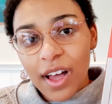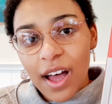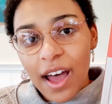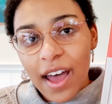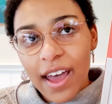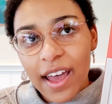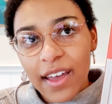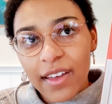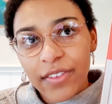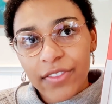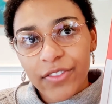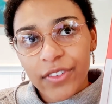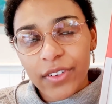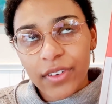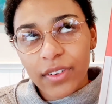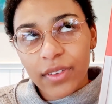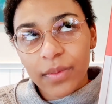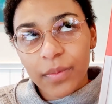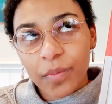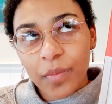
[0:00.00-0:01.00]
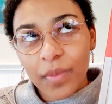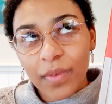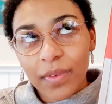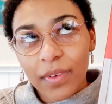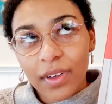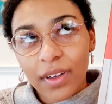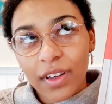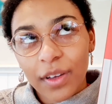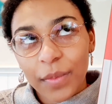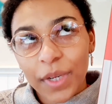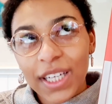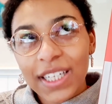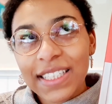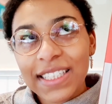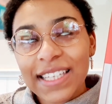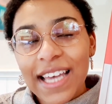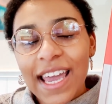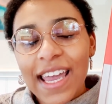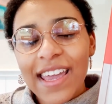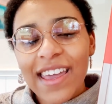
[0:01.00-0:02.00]
I'm gonna
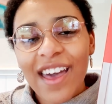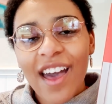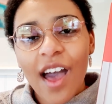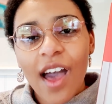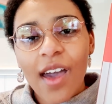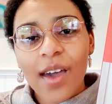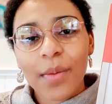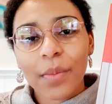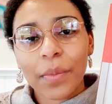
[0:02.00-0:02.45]
say I'm